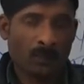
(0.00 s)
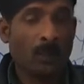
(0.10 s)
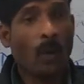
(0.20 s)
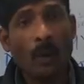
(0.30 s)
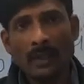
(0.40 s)

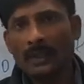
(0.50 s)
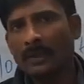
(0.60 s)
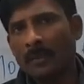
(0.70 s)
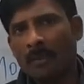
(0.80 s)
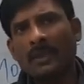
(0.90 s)
Only
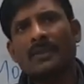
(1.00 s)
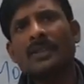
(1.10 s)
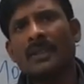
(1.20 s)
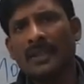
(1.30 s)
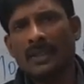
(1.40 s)
the
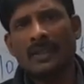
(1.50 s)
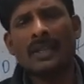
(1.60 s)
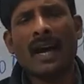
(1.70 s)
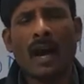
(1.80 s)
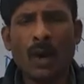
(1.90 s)
person there in
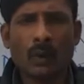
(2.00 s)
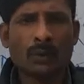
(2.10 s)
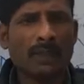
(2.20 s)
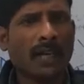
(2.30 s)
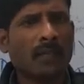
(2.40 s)
the house,
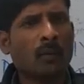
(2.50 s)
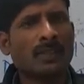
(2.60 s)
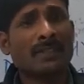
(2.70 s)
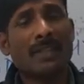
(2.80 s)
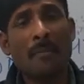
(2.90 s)
that was
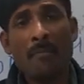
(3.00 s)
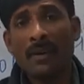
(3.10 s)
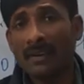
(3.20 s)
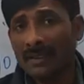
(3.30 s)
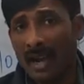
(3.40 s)

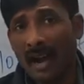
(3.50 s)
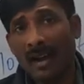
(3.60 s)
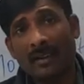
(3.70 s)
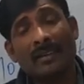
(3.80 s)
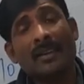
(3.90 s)
Nambardar